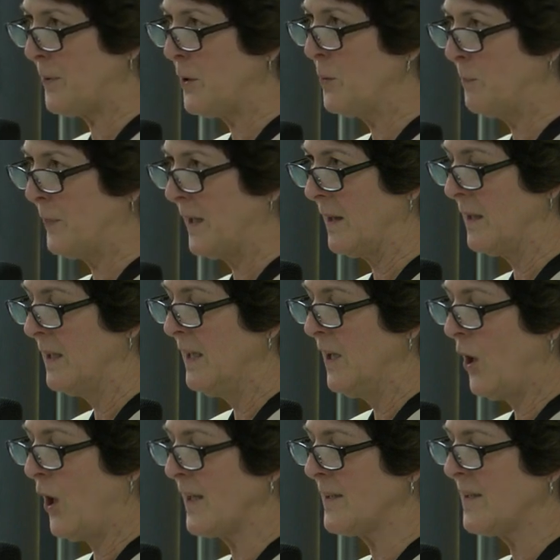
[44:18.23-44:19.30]
pupil
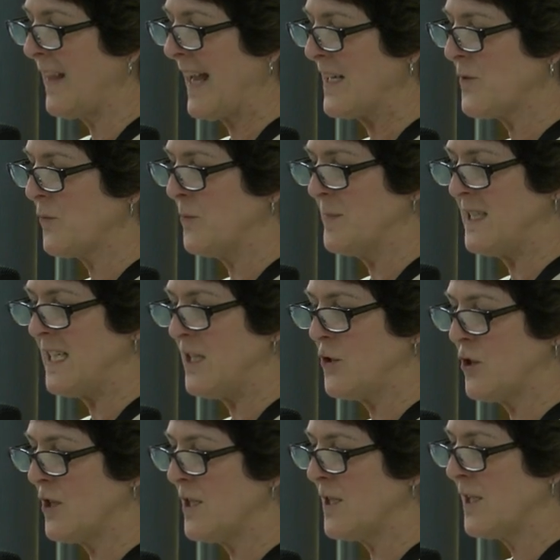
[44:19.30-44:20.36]
on classroom
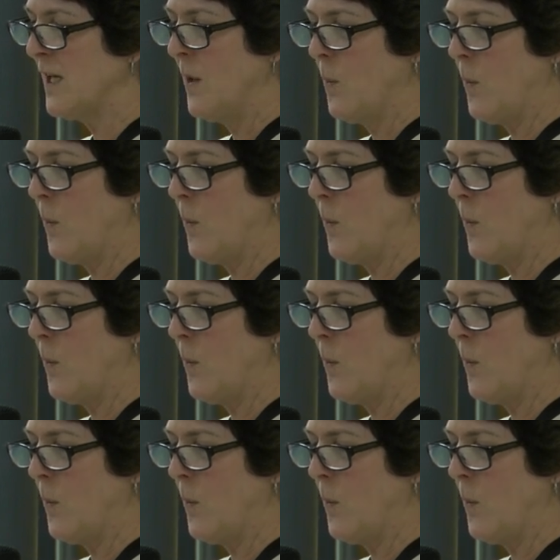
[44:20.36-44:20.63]
teachers,